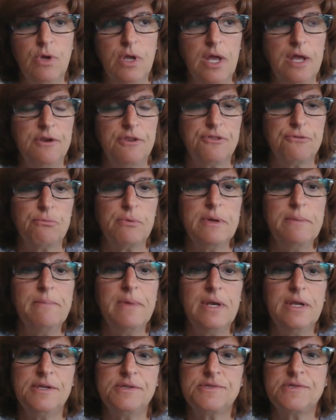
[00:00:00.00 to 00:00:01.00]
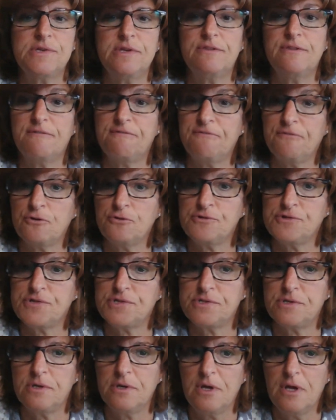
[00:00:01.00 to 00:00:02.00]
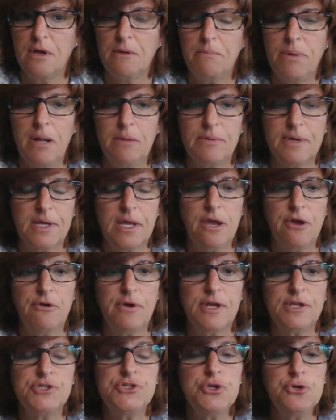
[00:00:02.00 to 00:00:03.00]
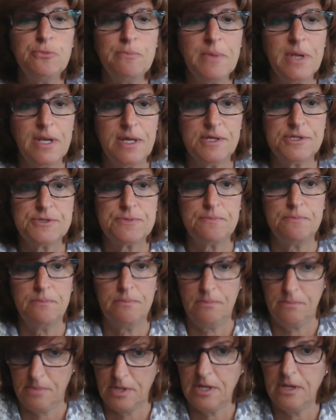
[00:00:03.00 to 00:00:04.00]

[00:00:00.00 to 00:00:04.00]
We had 3 minutes in the first public hearing, 2 minutes